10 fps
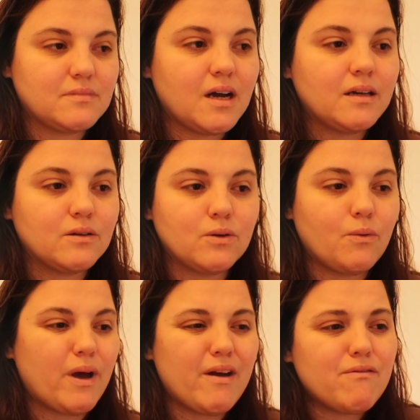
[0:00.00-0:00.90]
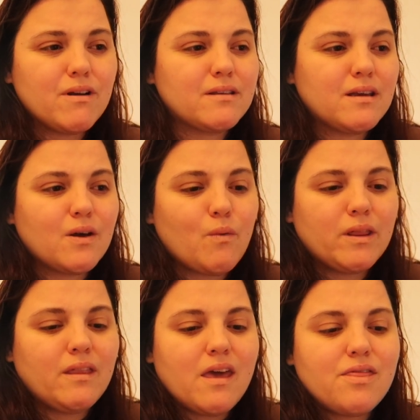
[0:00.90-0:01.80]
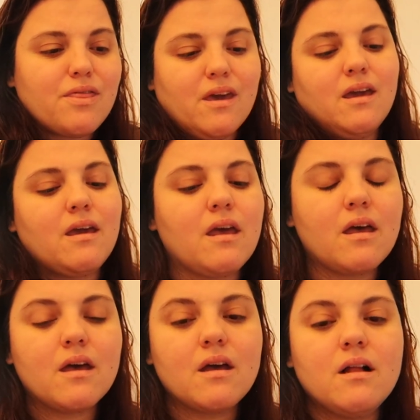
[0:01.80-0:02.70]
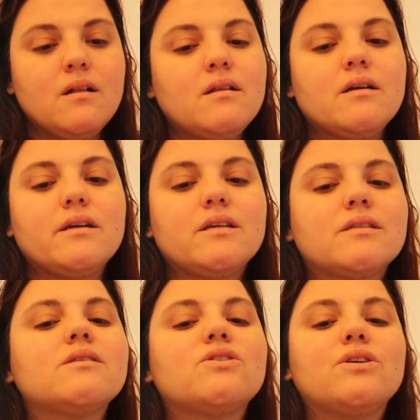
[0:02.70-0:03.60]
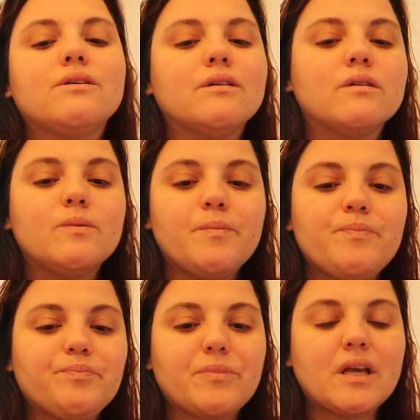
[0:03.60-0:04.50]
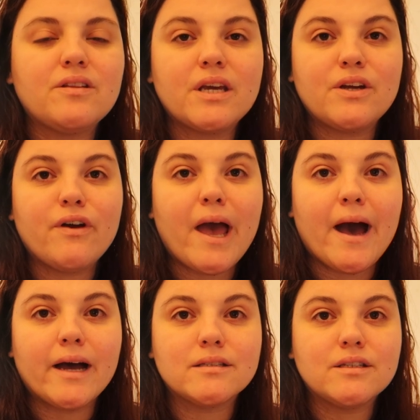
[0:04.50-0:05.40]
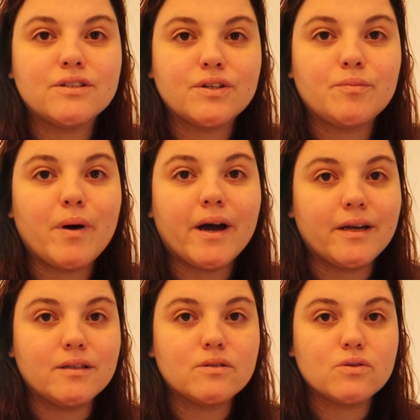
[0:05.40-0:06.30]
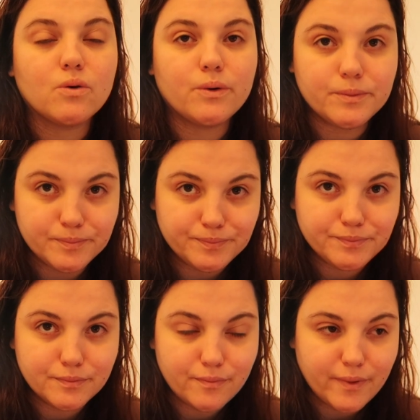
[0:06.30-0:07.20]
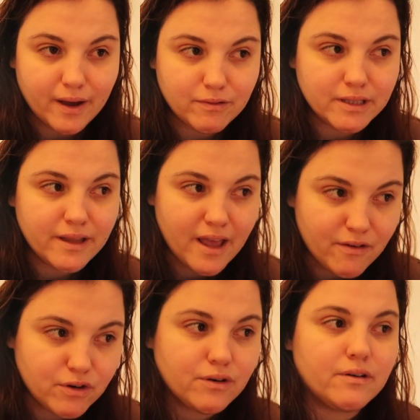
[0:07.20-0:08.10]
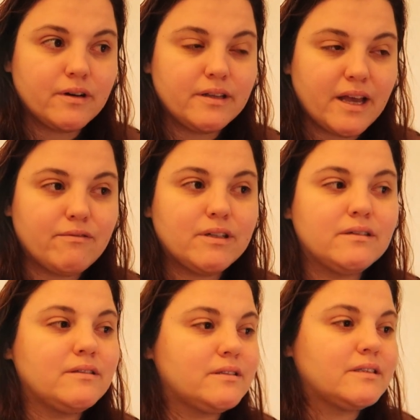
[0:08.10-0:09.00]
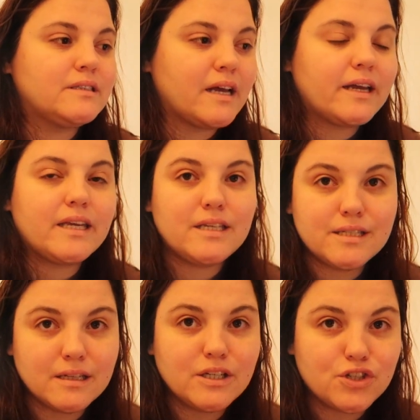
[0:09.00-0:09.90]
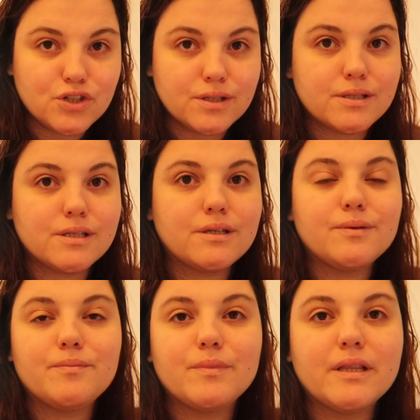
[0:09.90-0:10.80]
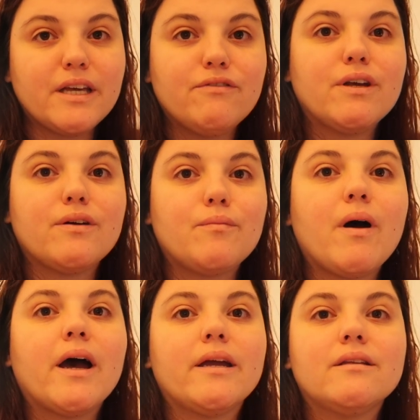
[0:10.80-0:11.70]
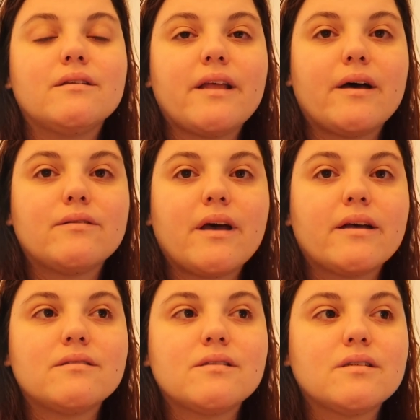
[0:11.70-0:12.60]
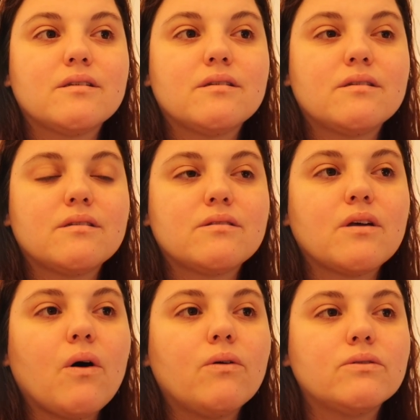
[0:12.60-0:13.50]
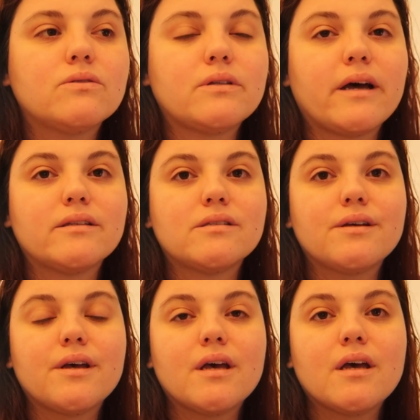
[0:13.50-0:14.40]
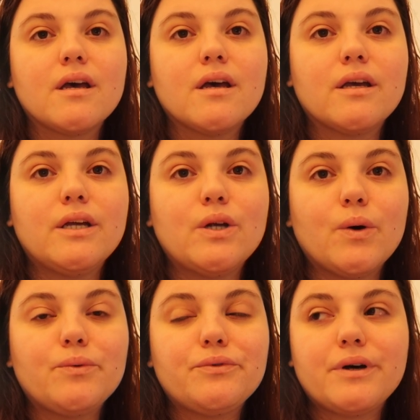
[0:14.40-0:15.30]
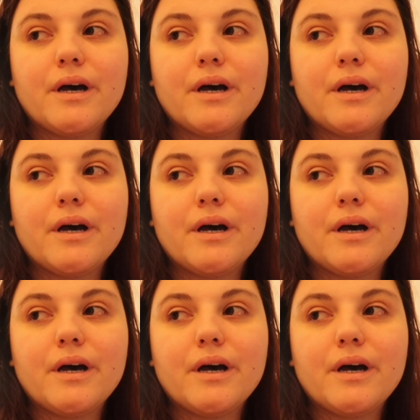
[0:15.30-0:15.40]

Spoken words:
I don't know, everything what they think is still in their head, in their mind. So that will never, that will not easily just leave their mind, that thought, that, you know,